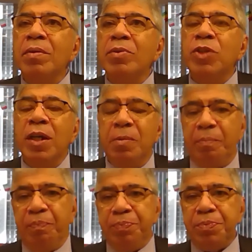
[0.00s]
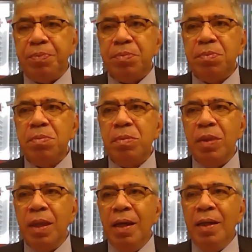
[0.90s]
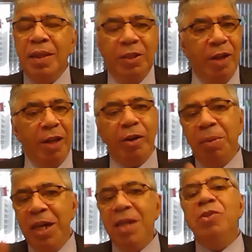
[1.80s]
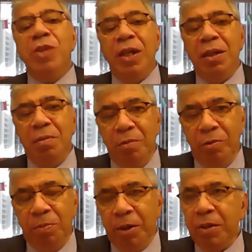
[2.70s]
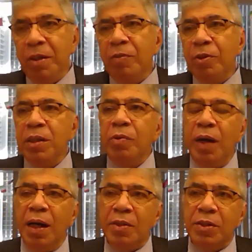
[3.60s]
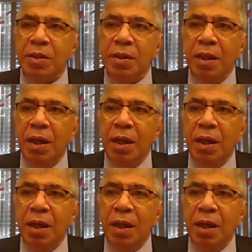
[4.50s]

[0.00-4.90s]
see, that's not going to be easy, particularly for the US,